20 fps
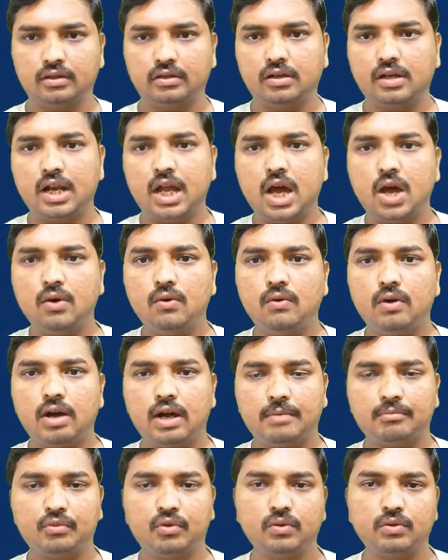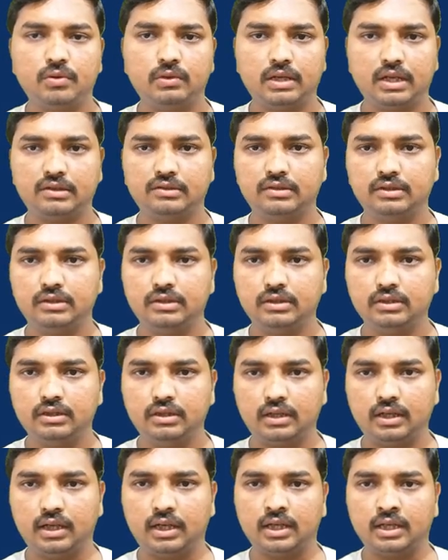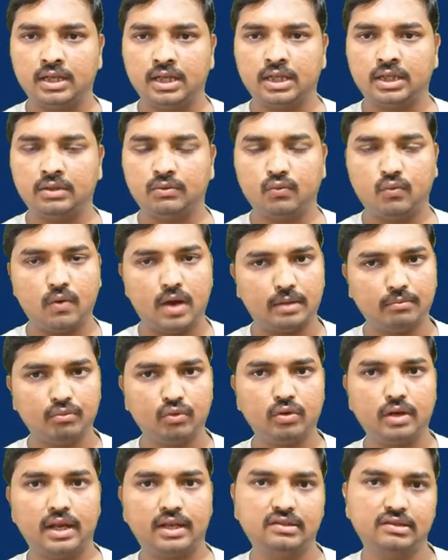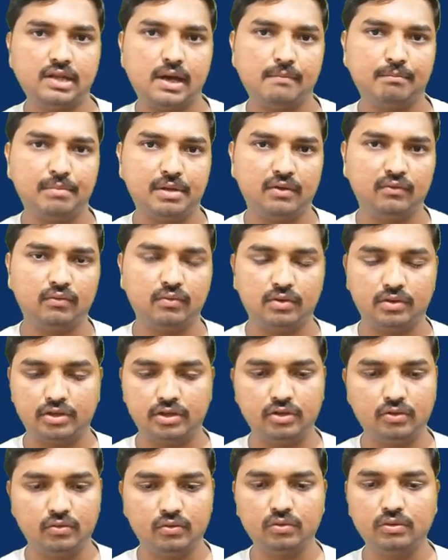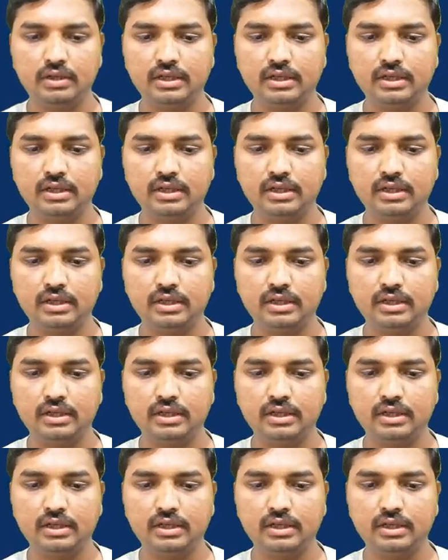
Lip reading: Now I'm going to consider one more example for you.